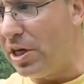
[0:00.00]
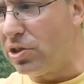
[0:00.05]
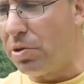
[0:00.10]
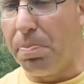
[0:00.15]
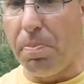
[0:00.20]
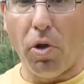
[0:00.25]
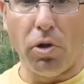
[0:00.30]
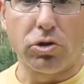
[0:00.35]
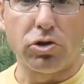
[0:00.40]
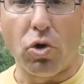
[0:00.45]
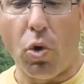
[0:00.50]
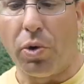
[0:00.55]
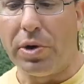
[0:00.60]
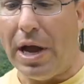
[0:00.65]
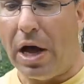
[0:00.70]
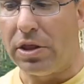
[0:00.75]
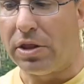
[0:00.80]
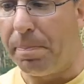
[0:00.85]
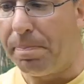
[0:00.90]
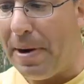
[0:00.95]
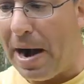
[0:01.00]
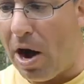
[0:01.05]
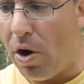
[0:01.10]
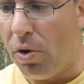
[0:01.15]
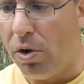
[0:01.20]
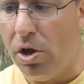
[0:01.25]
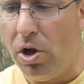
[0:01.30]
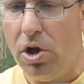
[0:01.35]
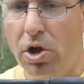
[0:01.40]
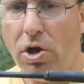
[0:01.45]
the bullet's going out the
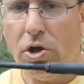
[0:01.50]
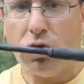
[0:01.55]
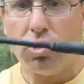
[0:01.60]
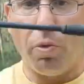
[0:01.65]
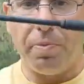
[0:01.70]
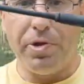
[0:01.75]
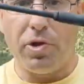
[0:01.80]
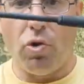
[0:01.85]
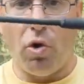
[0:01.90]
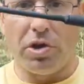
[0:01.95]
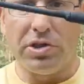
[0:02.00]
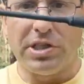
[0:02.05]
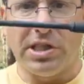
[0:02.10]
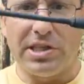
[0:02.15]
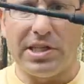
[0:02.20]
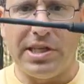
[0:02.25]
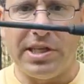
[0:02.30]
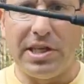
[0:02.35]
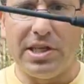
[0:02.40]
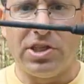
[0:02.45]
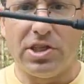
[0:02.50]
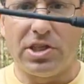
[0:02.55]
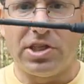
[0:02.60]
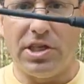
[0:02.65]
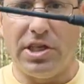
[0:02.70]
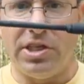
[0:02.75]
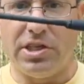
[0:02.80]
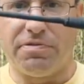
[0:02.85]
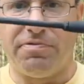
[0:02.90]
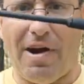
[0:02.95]
barrel. So because this thing
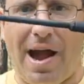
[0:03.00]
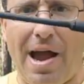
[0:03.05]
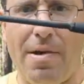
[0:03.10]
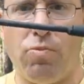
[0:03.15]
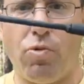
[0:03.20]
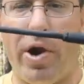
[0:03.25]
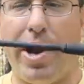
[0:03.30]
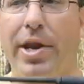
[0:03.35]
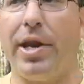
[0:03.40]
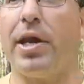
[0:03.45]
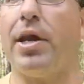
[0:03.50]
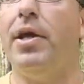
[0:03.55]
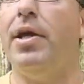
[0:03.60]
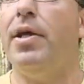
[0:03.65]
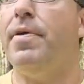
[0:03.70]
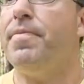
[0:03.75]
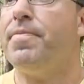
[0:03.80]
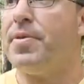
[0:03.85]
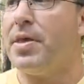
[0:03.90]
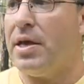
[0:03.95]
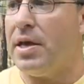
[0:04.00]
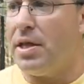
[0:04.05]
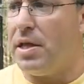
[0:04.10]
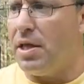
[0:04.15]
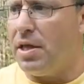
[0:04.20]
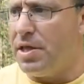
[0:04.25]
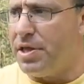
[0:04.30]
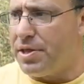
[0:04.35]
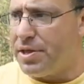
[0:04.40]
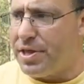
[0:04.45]
is vibrating,
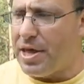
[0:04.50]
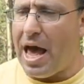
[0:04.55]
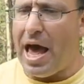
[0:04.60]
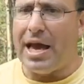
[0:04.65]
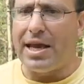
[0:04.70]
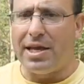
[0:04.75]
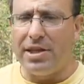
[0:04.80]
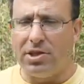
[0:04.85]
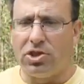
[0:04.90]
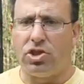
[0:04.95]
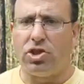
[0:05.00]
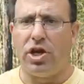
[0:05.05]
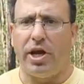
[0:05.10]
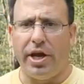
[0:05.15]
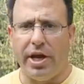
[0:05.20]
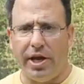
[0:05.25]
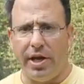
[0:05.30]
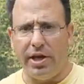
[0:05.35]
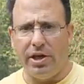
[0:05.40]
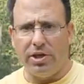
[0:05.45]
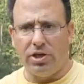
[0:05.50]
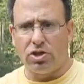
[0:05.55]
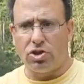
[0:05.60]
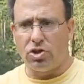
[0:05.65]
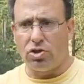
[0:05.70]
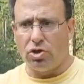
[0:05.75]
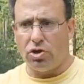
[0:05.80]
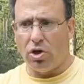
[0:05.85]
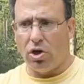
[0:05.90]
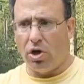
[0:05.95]
that can change
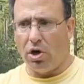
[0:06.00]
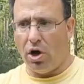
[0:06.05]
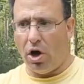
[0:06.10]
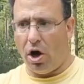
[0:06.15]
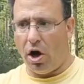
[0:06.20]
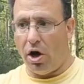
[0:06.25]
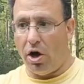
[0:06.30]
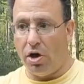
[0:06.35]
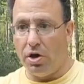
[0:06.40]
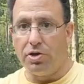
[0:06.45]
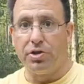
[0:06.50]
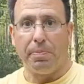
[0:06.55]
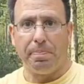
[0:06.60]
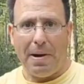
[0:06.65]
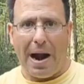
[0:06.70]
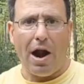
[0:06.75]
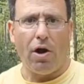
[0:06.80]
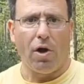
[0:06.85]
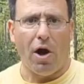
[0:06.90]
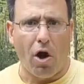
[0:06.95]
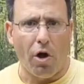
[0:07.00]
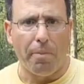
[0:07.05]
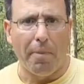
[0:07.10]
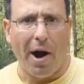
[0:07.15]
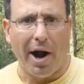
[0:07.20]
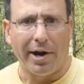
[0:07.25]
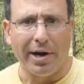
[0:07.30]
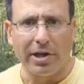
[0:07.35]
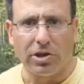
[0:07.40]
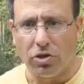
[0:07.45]
the barrel
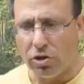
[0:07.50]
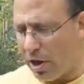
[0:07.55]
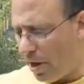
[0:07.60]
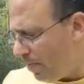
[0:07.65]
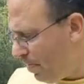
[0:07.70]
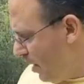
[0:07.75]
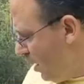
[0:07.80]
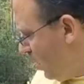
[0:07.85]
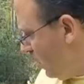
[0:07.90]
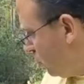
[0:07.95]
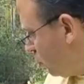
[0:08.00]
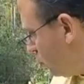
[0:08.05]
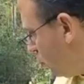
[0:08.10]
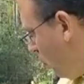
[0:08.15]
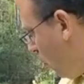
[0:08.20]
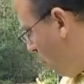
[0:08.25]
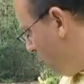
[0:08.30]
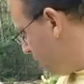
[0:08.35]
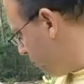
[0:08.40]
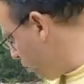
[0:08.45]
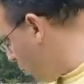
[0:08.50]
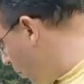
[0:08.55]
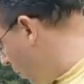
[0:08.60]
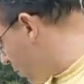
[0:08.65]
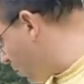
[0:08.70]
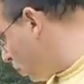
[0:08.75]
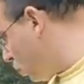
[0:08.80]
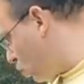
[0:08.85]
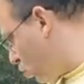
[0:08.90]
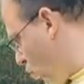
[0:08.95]
harmonics. Okay, so
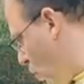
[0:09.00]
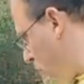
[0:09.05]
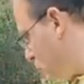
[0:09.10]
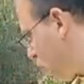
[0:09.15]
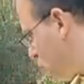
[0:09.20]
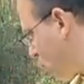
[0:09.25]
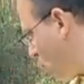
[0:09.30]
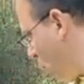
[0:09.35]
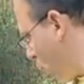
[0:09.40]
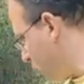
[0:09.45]
with the short stroke